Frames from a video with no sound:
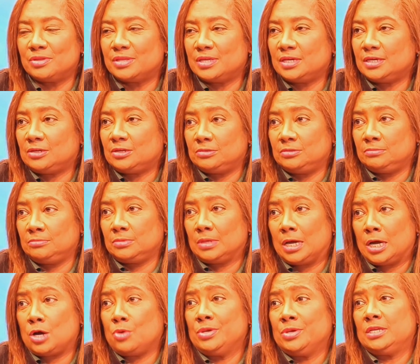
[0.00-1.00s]
with her on
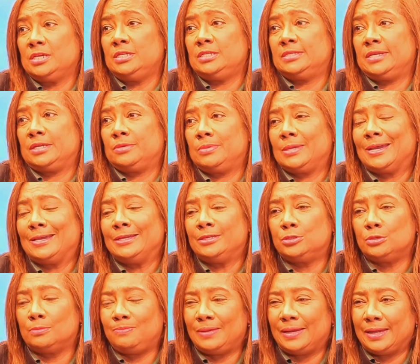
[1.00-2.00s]
how it is that we're
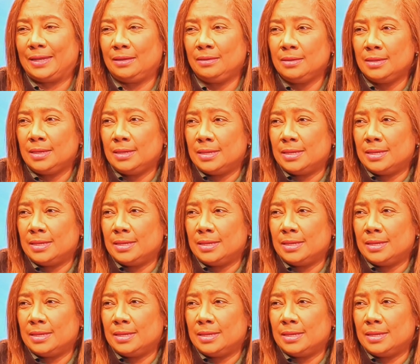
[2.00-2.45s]
going to play